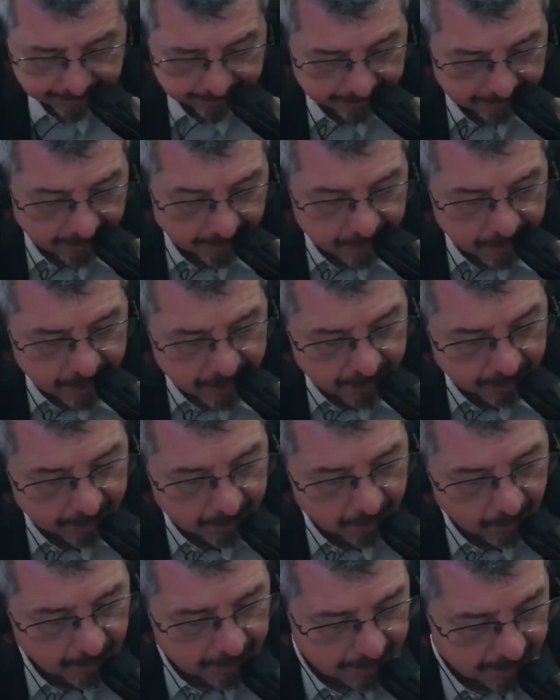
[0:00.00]
in the
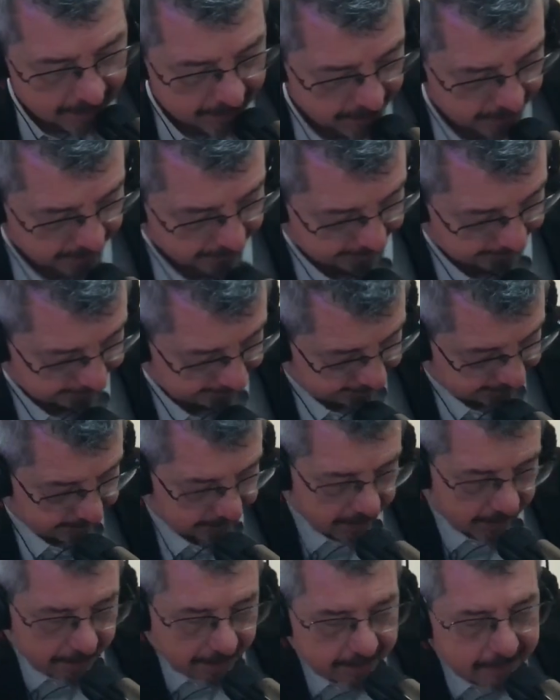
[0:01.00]
studio with us.
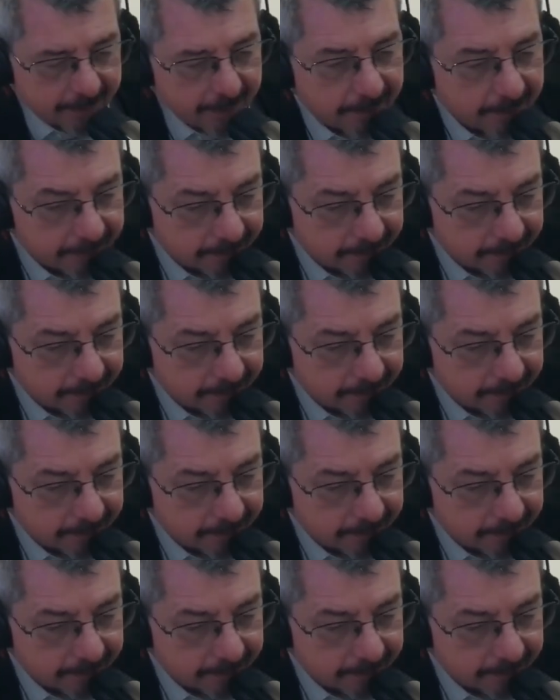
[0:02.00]
Alisa,